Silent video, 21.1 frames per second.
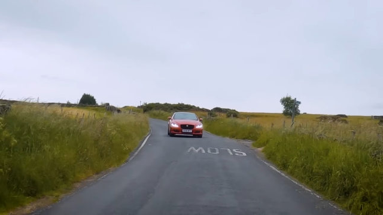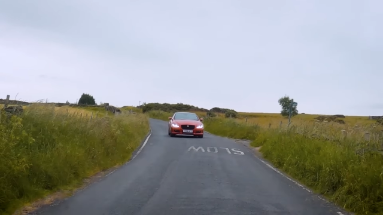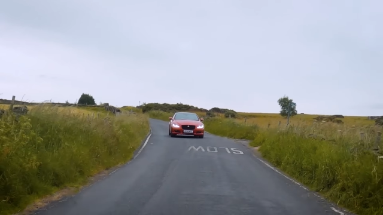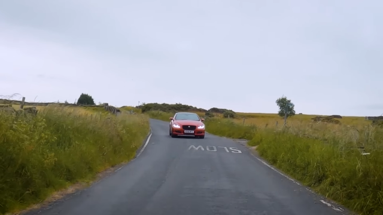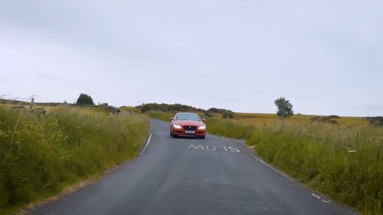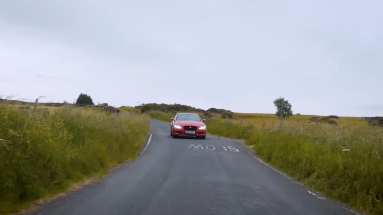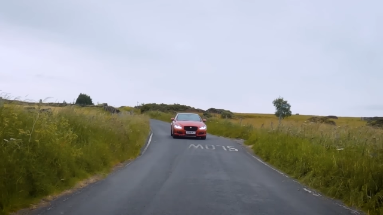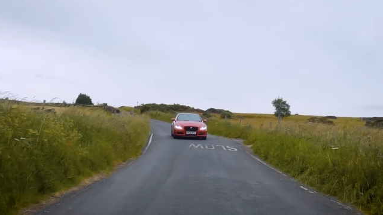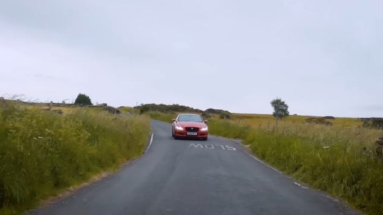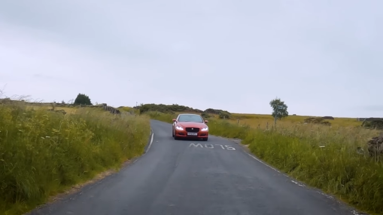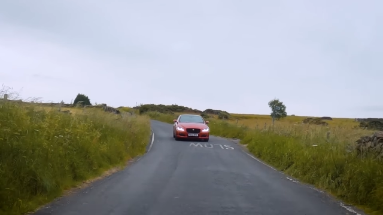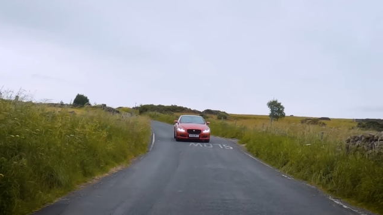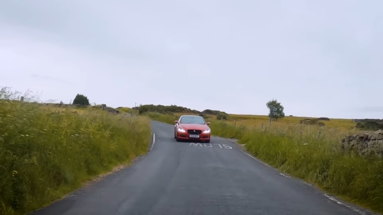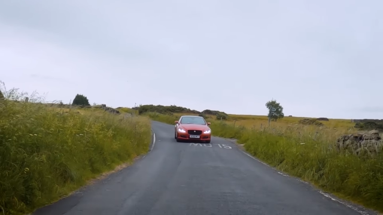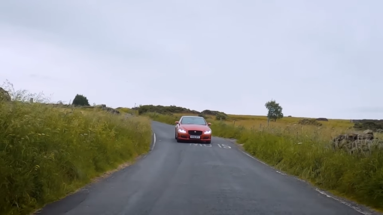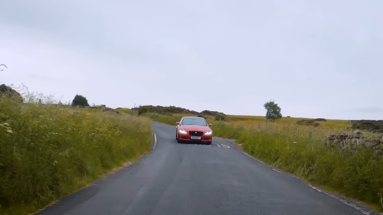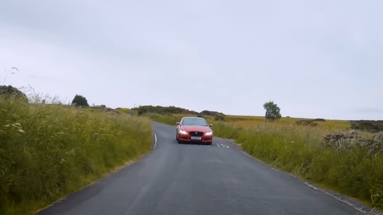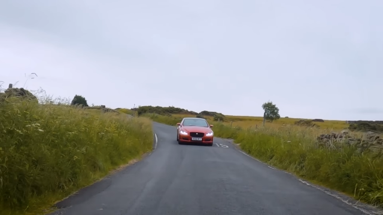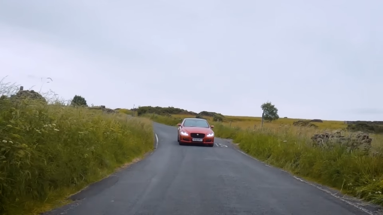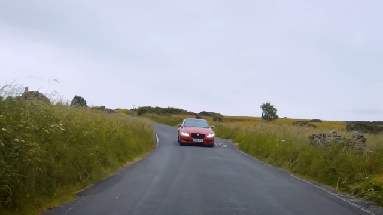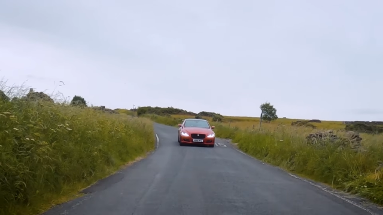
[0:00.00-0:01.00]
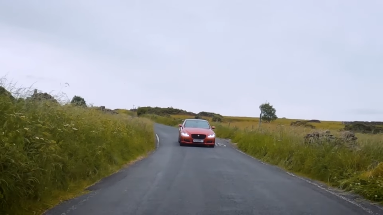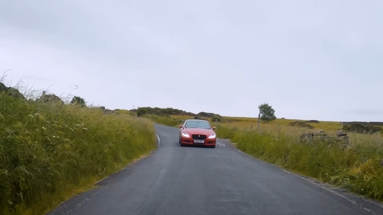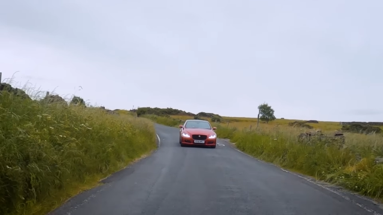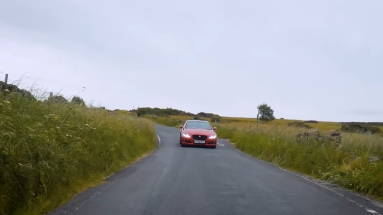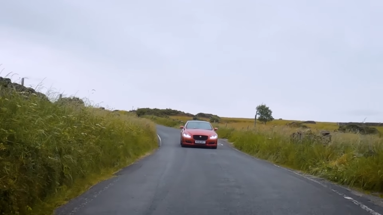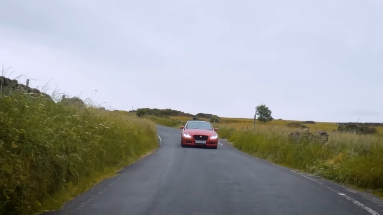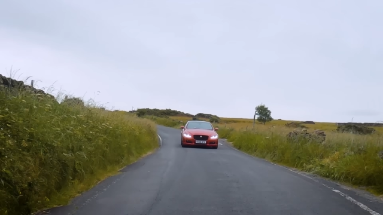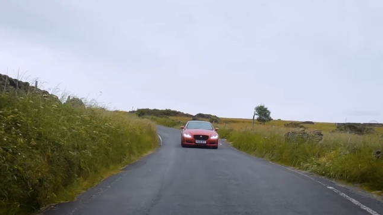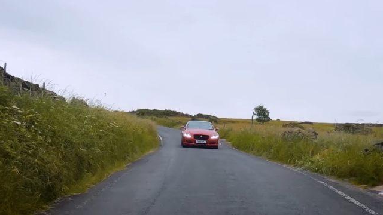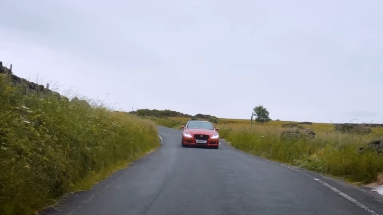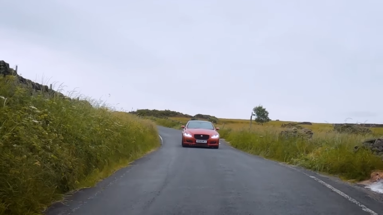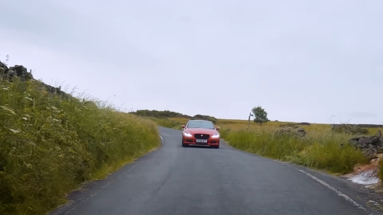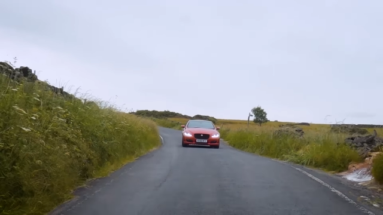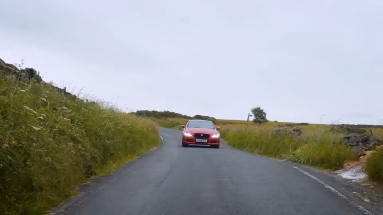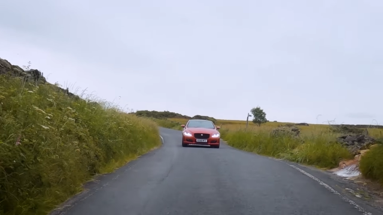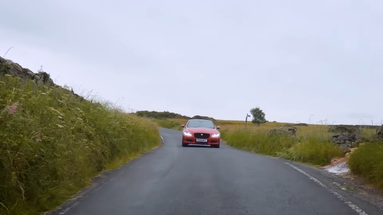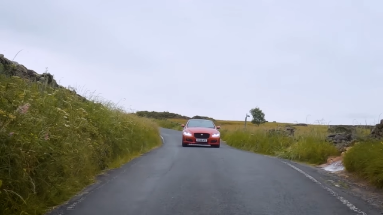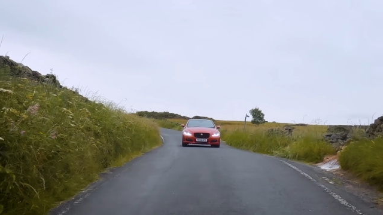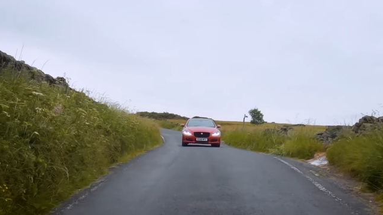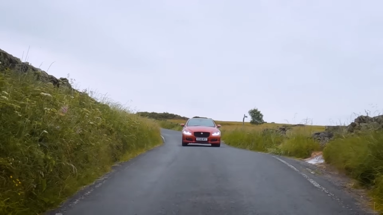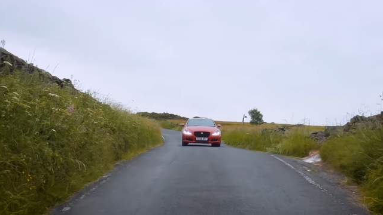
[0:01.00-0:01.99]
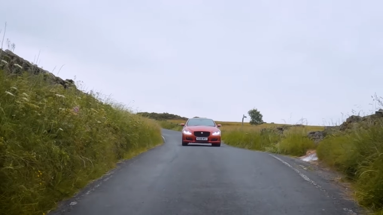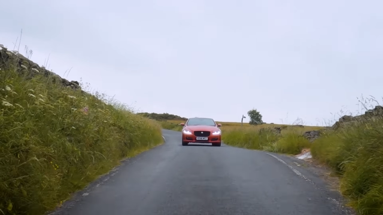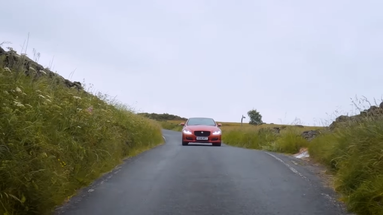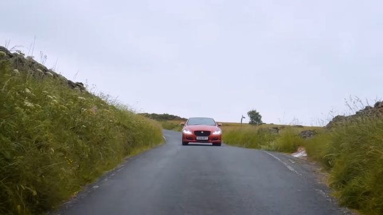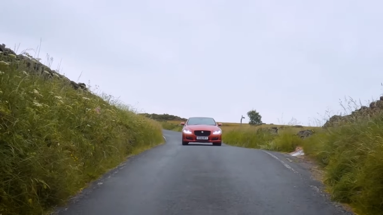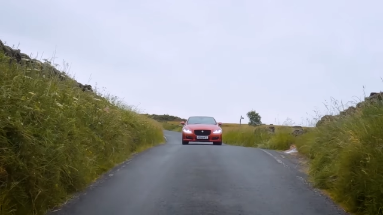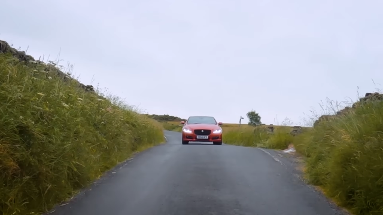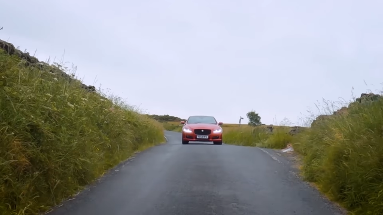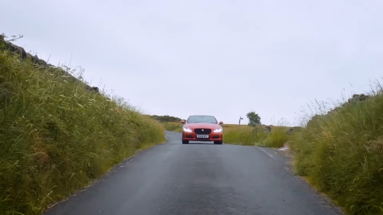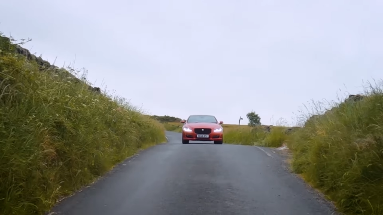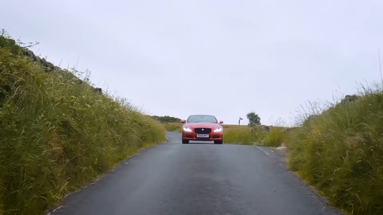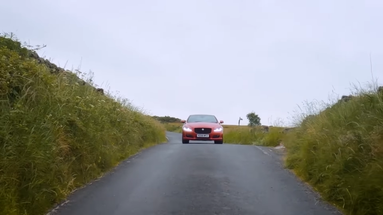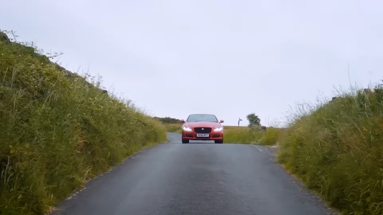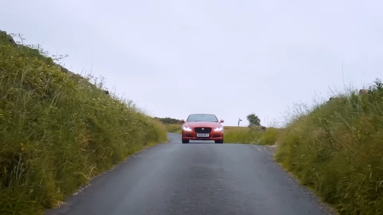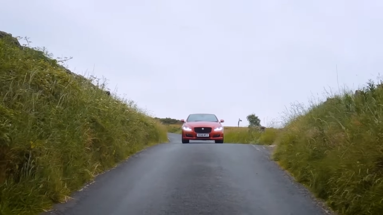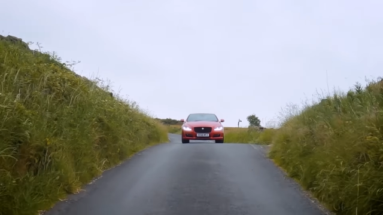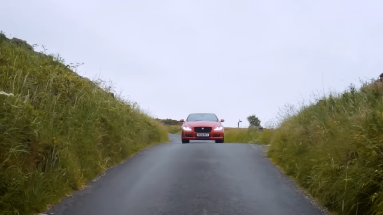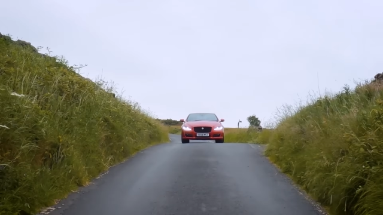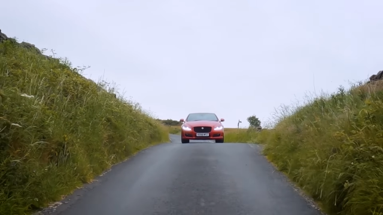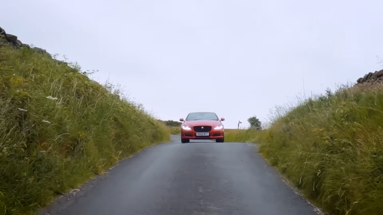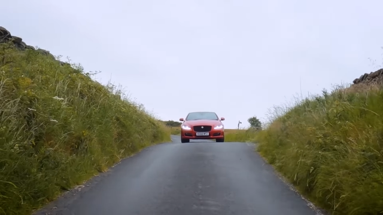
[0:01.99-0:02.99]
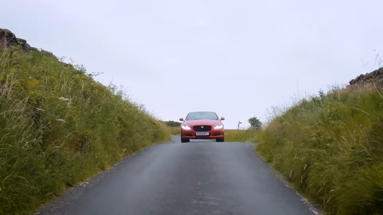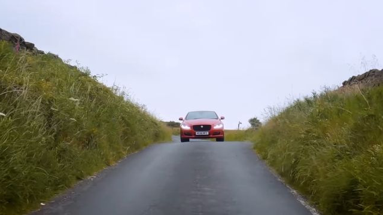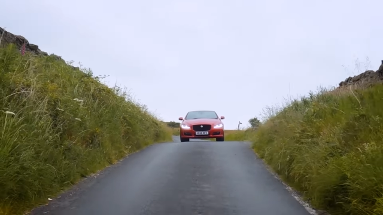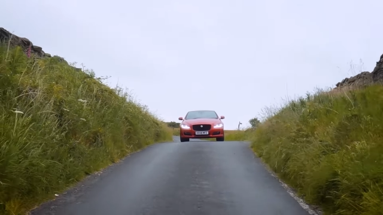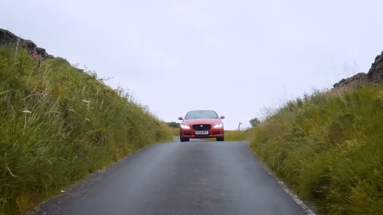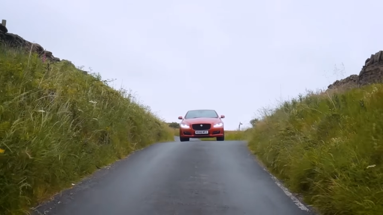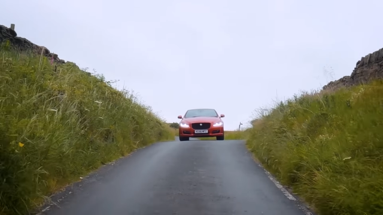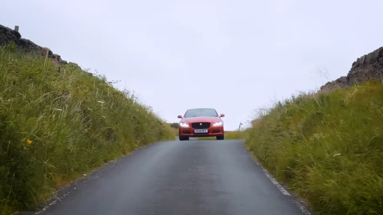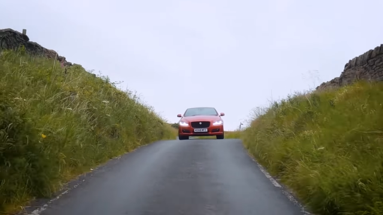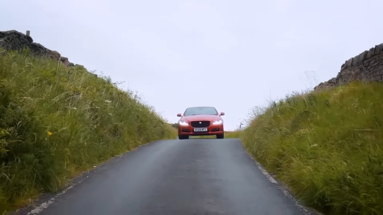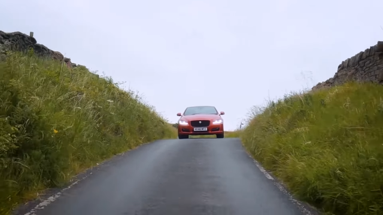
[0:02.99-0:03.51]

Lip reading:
Nobody's mouth can be seen.